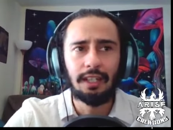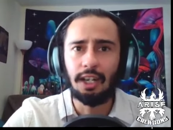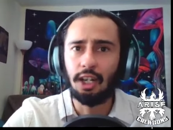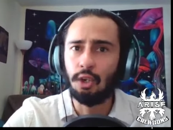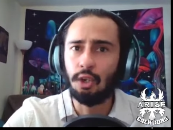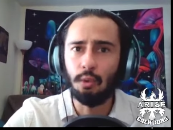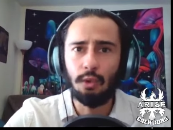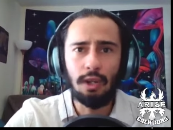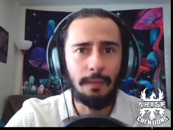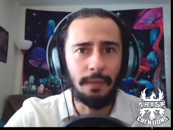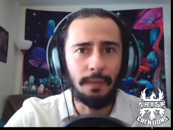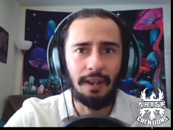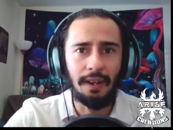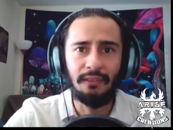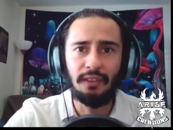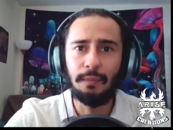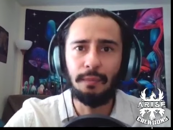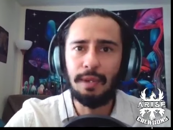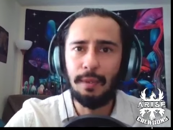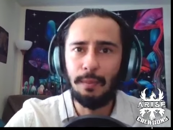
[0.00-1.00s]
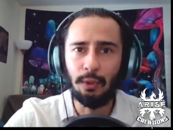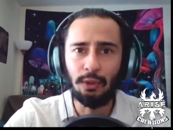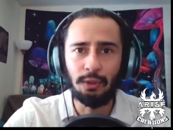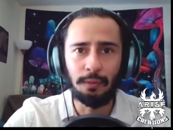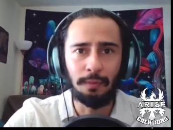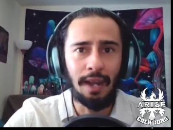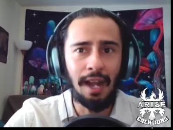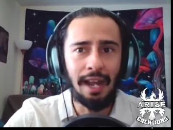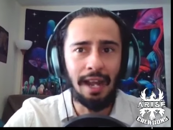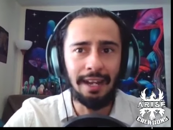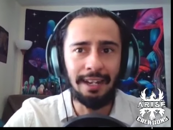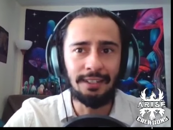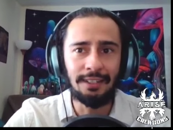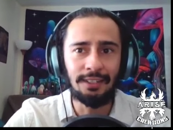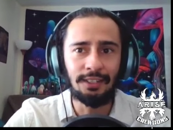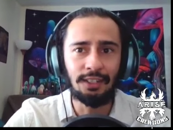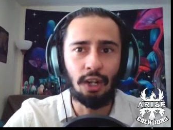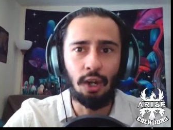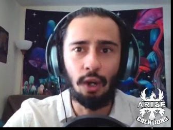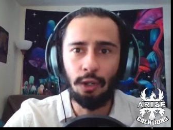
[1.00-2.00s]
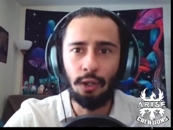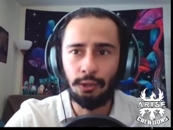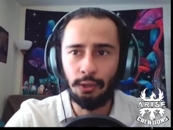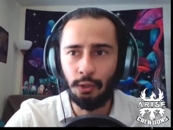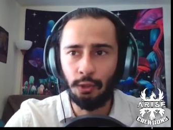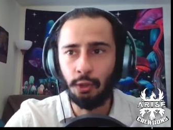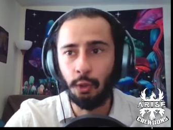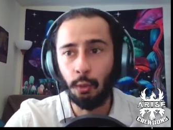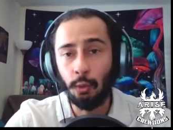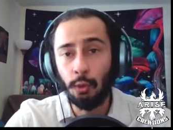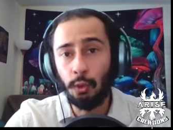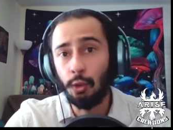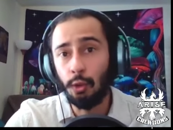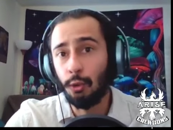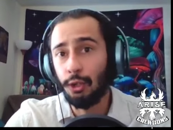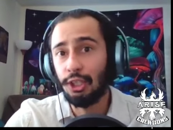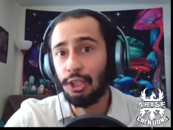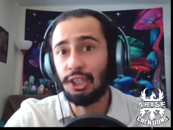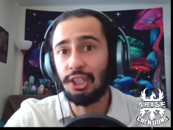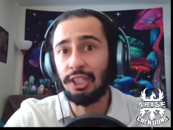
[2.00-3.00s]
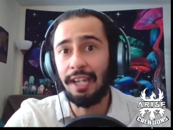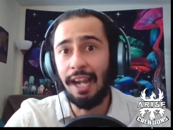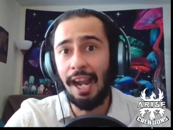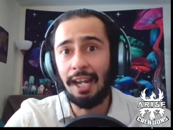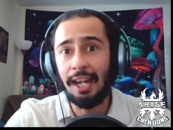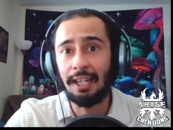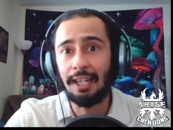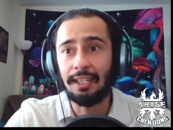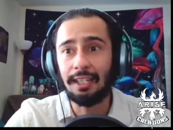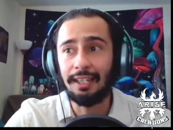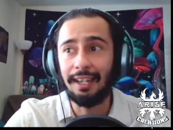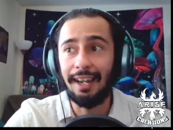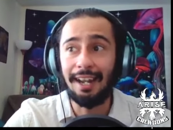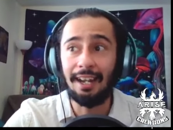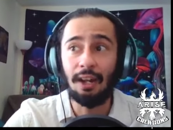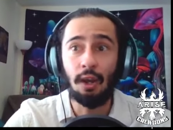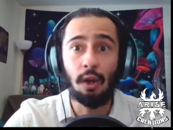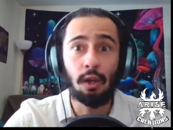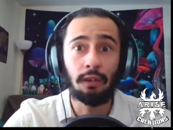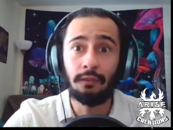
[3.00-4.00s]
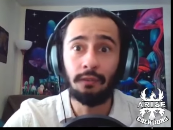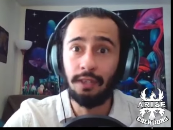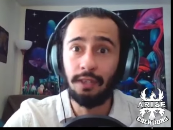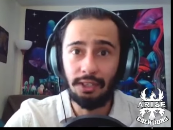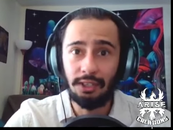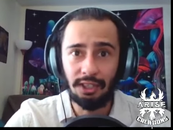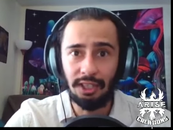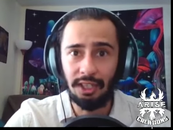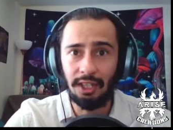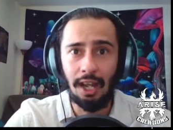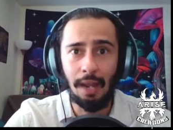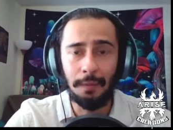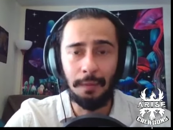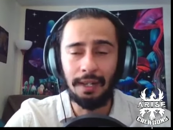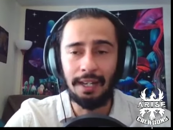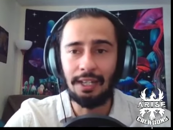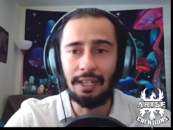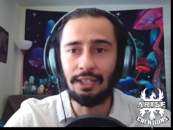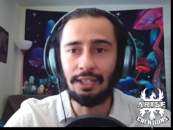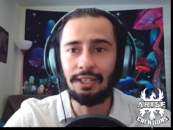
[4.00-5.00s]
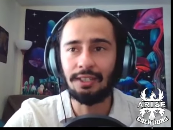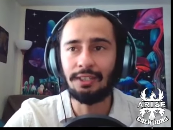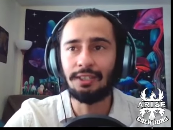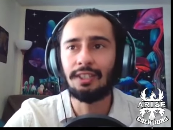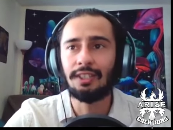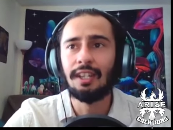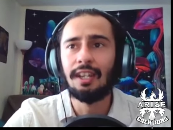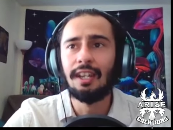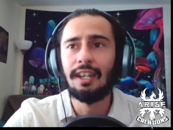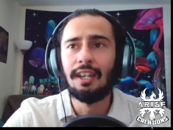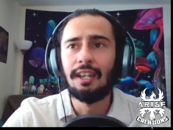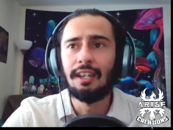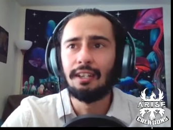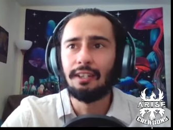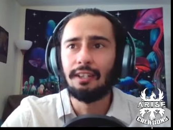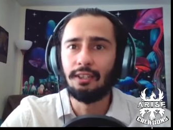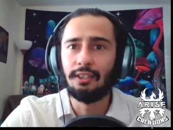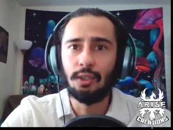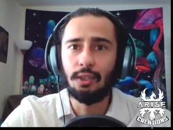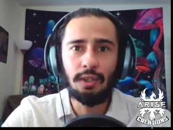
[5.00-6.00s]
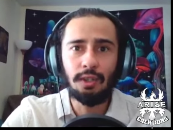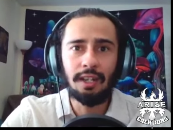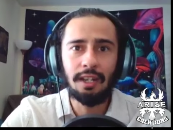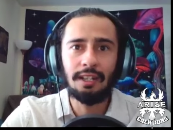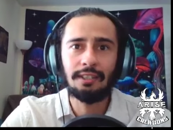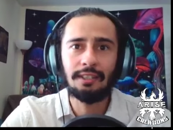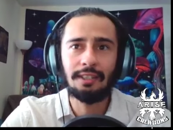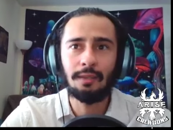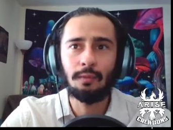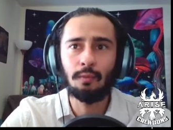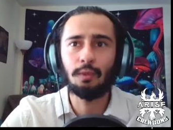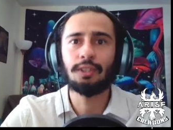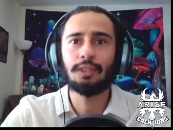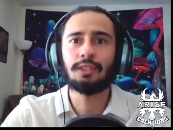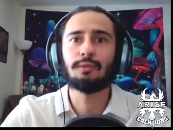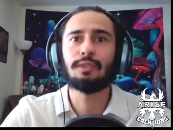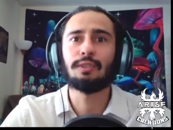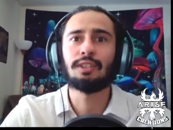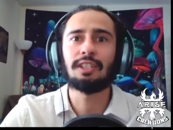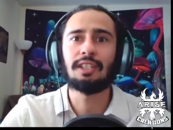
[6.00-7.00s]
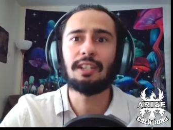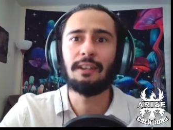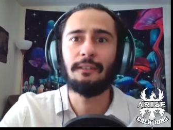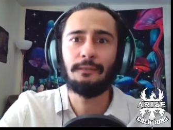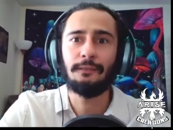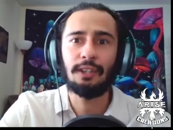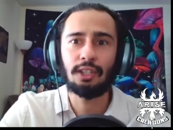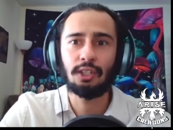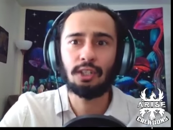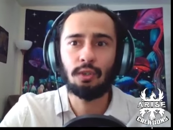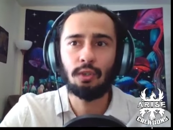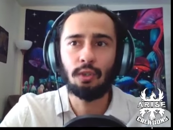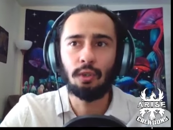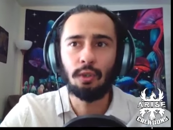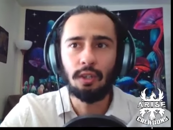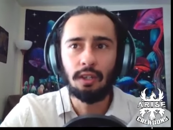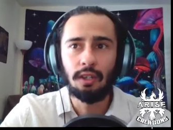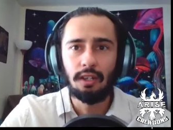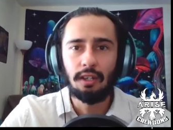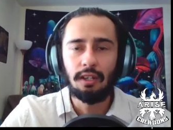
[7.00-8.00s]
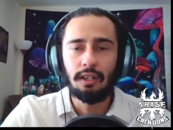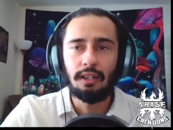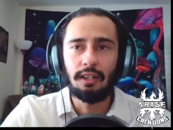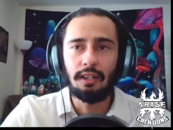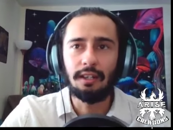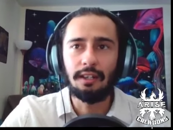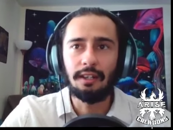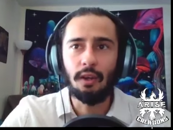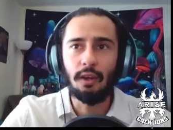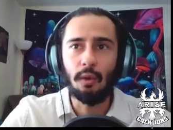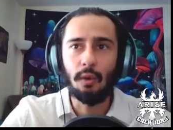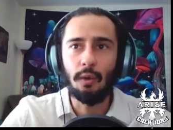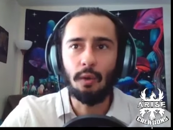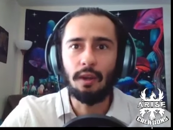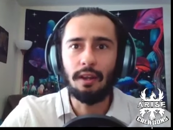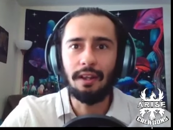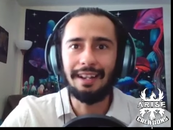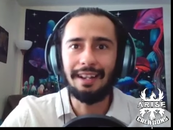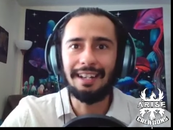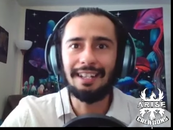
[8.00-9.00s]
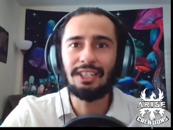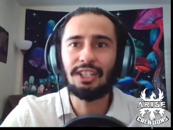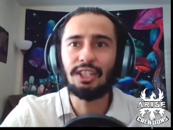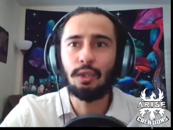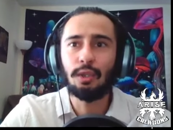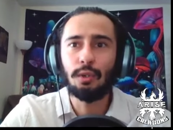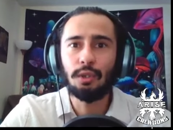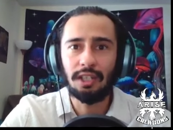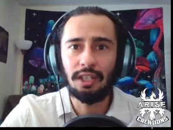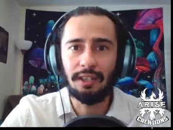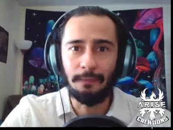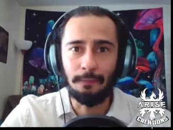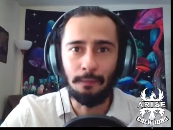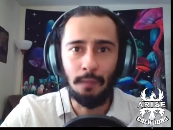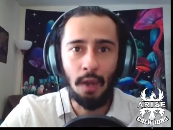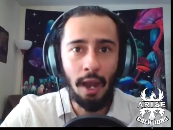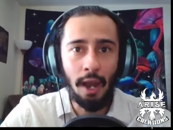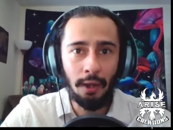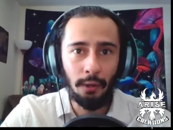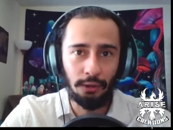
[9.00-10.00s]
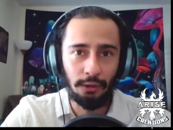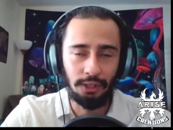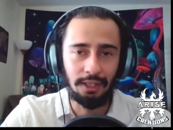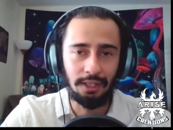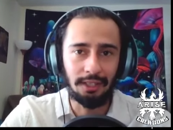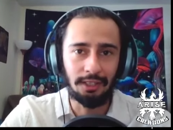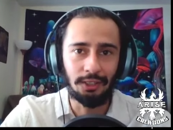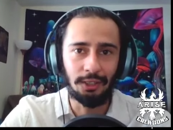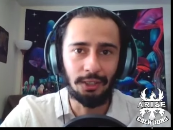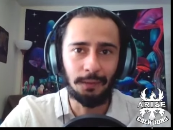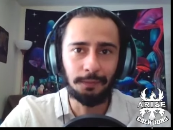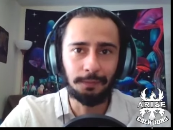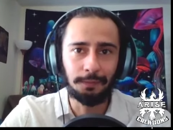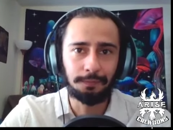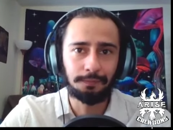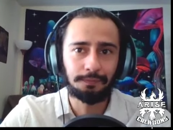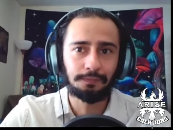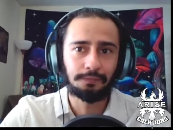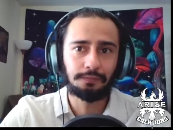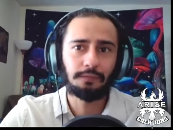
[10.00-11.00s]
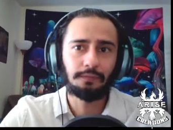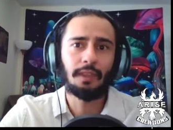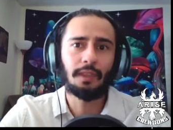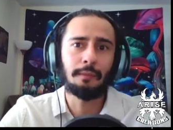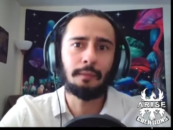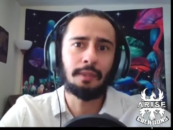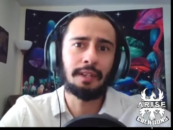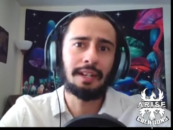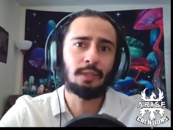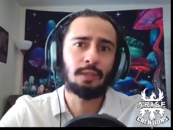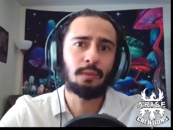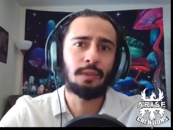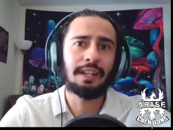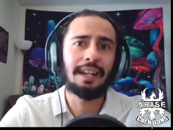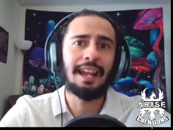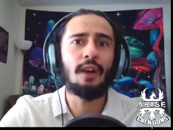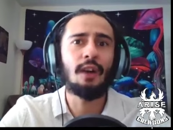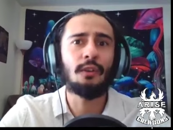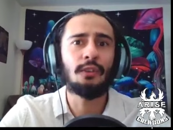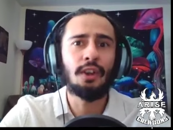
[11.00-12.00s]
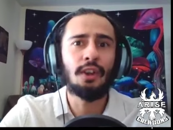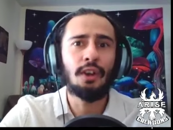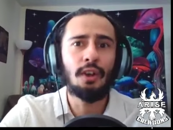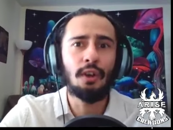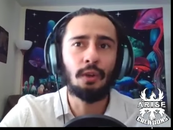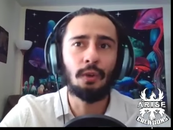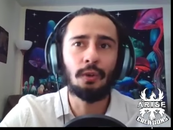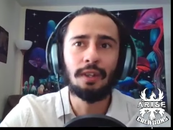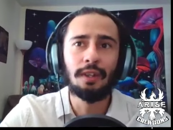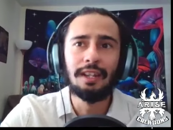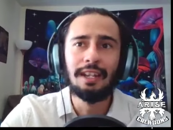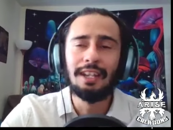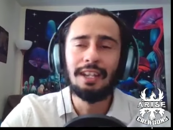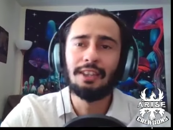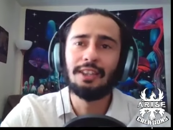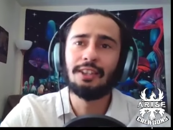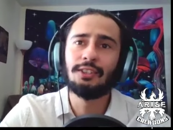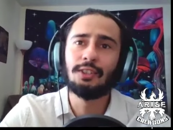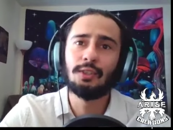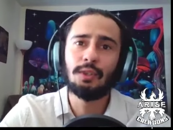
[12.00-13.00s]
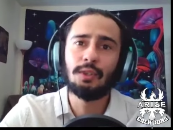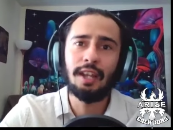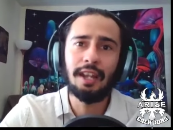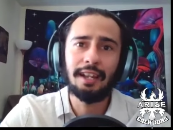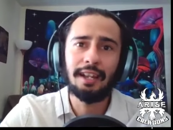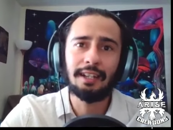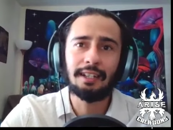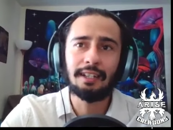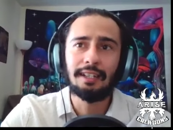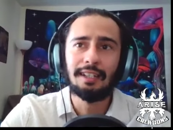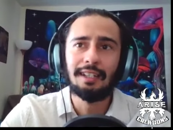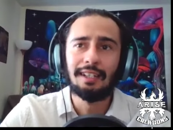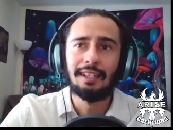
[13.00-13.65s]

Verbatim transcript: grip of the people's minds also through christianity and all of its denominations judaism was was the official you know institution of monotheism but as we now know the judaic